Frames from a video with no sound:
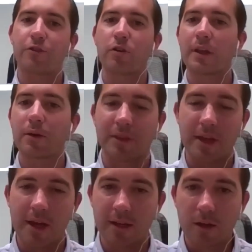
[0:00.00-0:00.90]
drilling
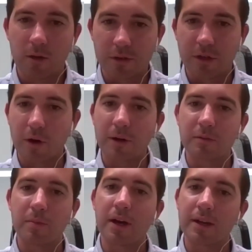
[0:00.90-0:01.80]
without returns,
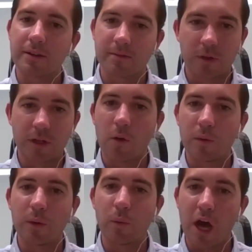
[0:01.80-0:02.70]
but you know,
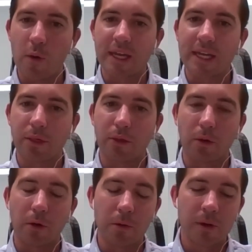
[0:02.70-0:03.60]
we, we know we can get
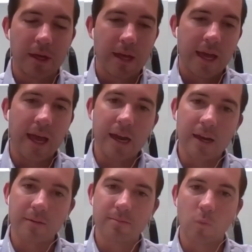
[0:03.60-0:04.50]
through.
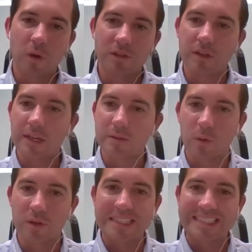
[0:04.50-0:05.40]
And once they
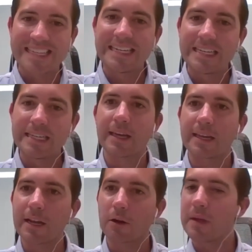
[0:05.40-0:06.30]
once they T D
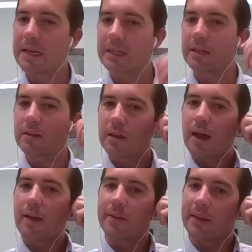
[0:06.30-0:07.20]
that intermediate,
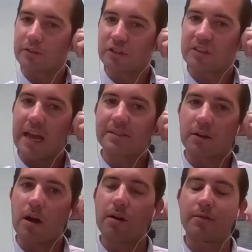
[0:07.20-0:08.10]
then they'll just case it
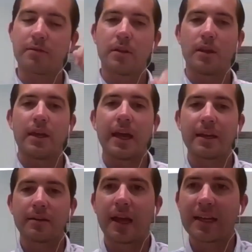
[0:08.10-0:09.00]
off
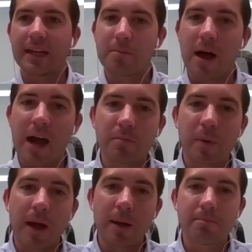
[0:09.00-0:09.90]
and, and get it behind
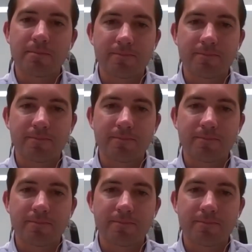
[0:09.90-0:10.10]
pipe.